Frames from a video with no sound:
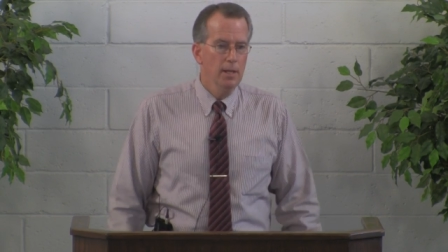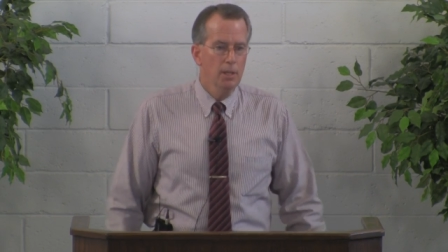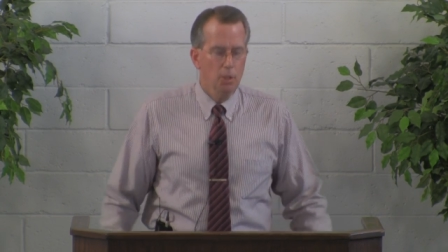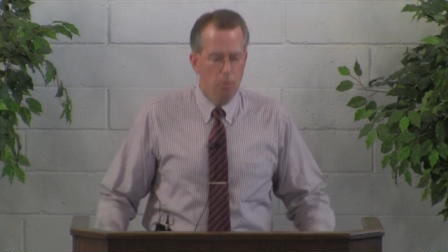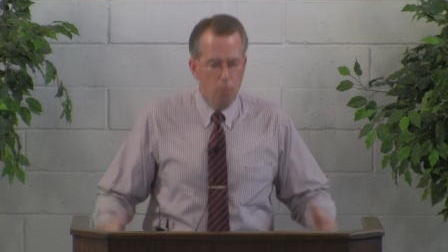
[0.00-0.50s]

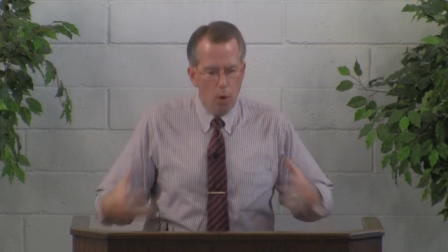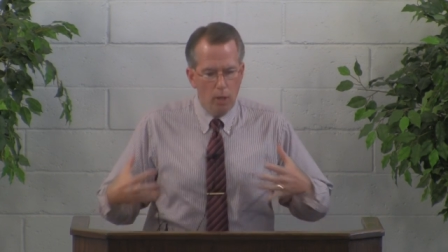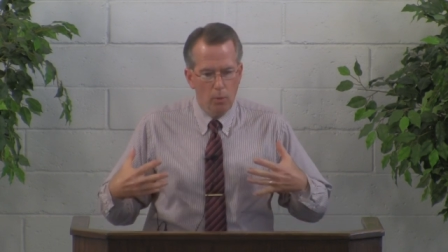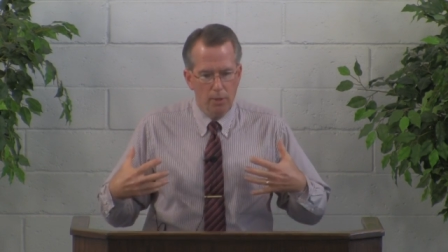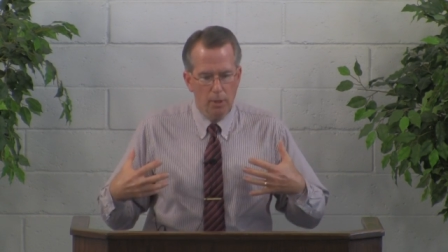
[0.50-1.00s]
to the
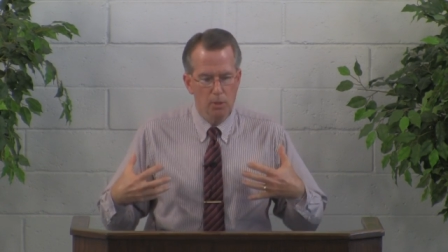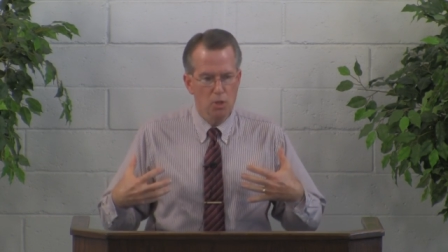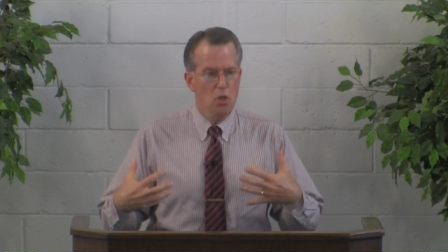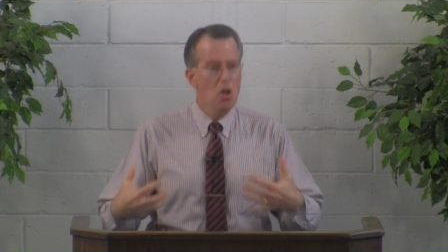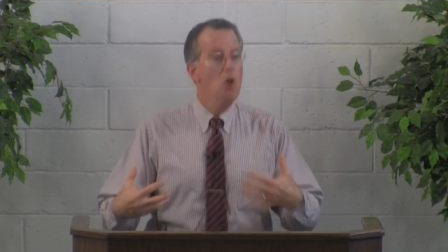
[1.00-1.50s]
point where there was
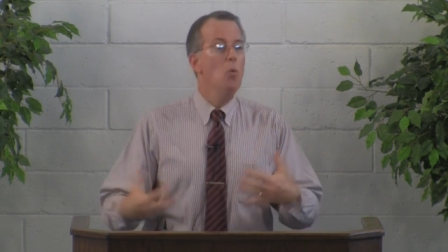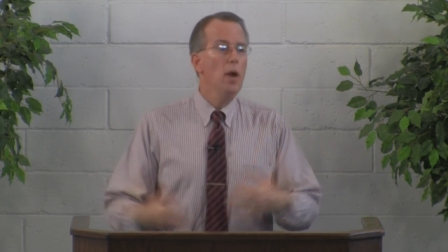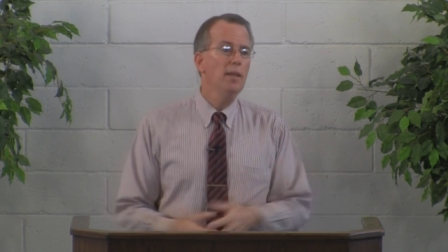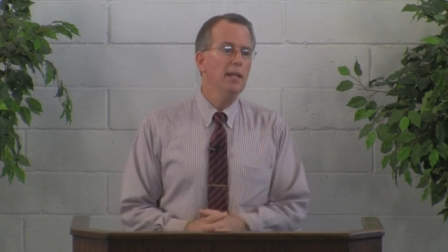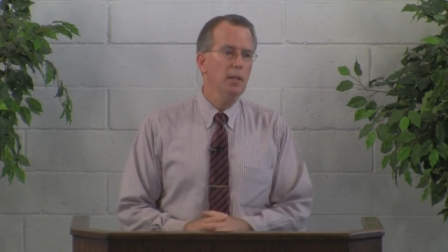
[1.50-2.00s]
no
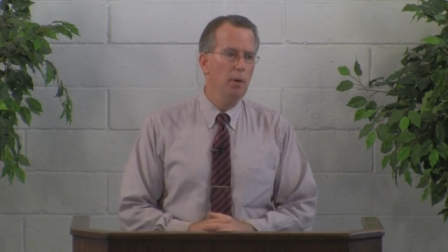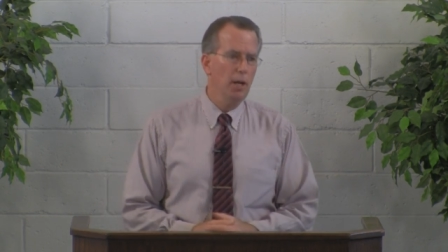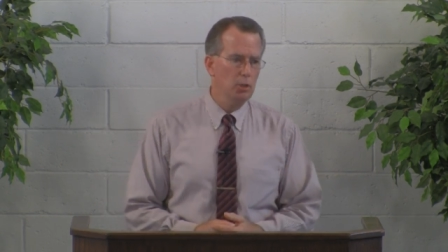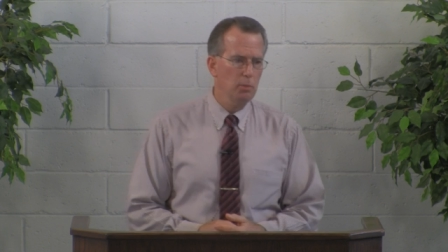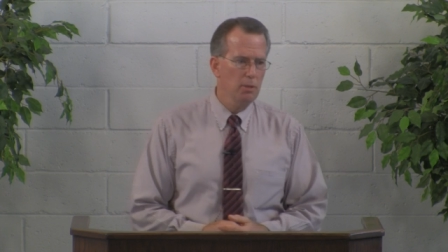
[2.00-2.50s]
way they could
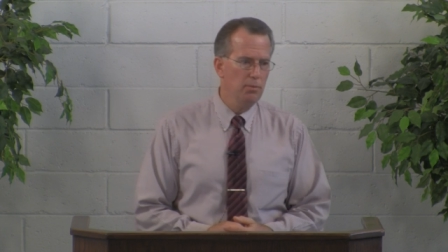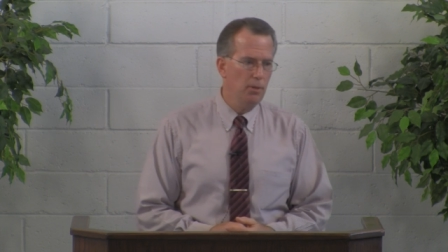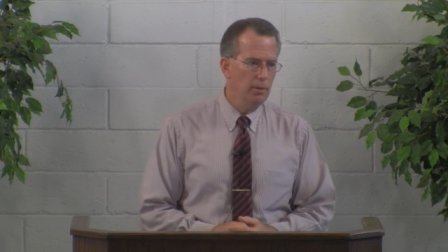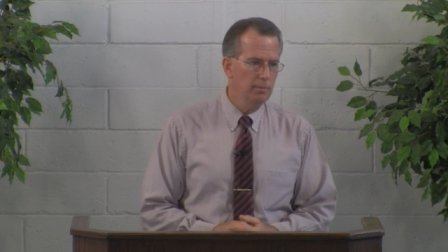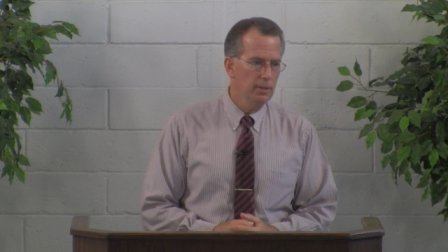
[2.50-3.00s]
possibly
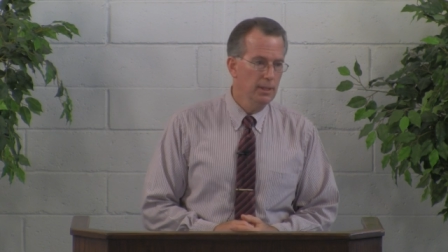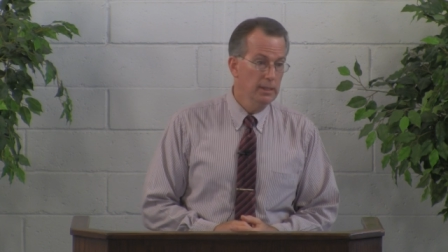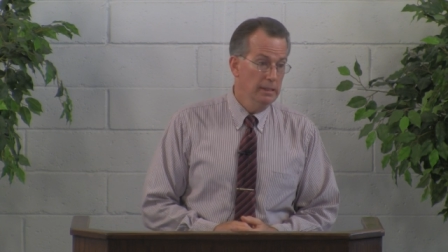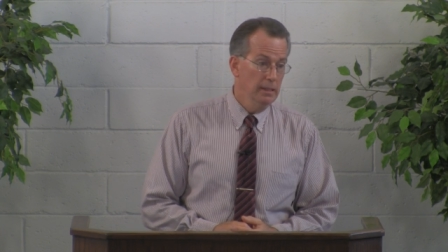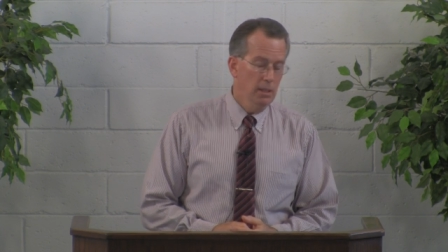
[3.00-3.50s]
fall?
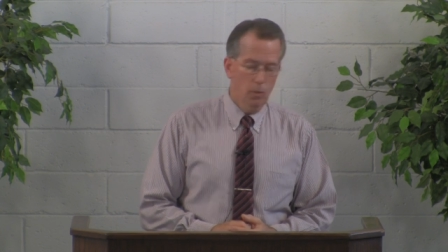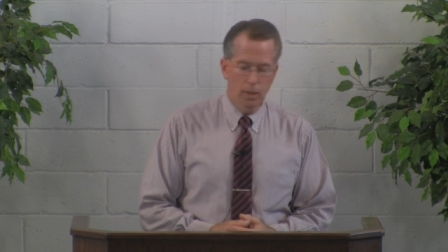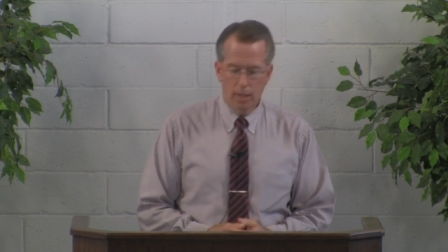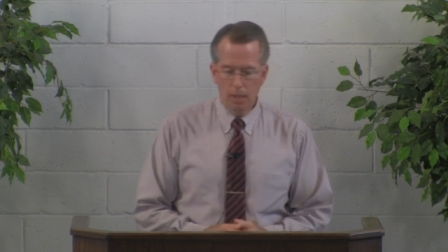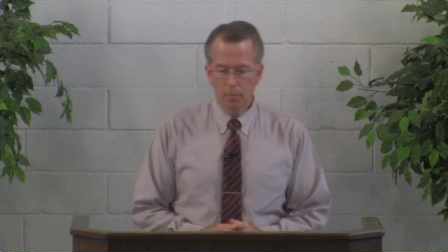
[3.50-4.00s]

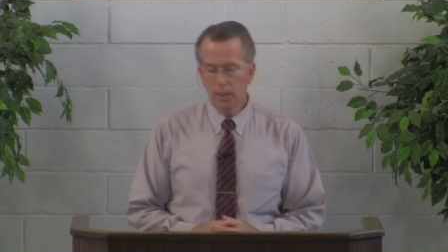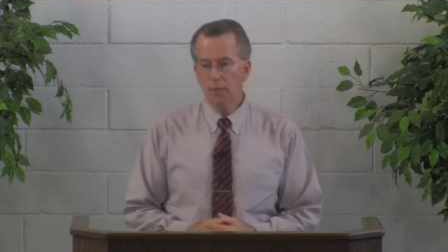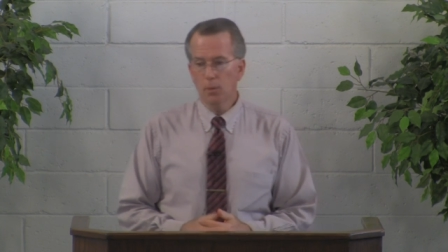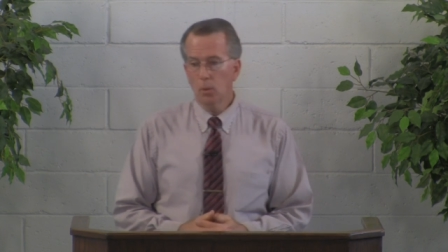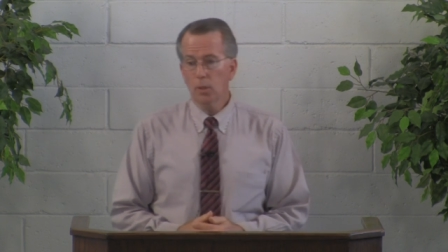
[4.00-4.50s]
Well, I
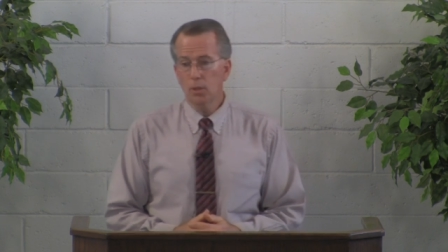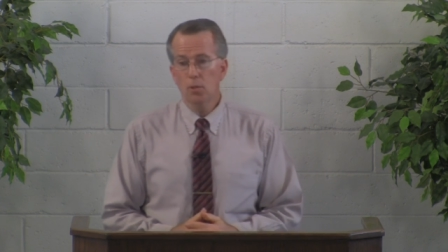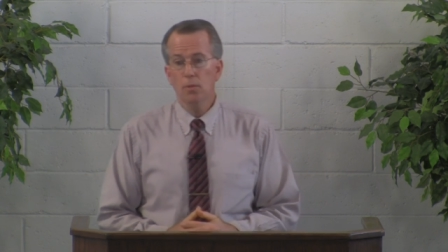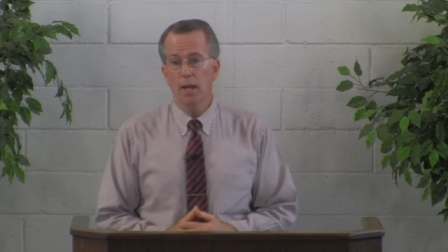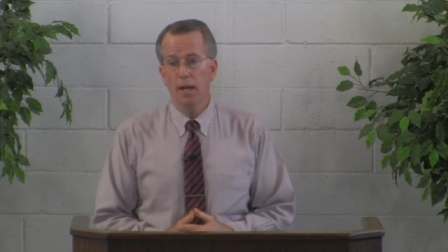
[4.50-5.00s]
believe the Lord could
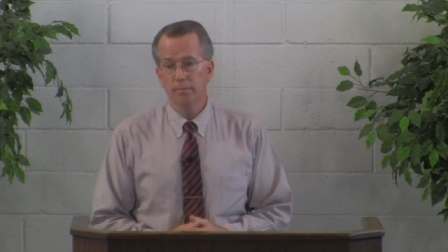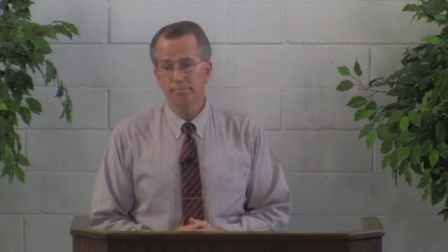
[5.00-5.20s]
do that.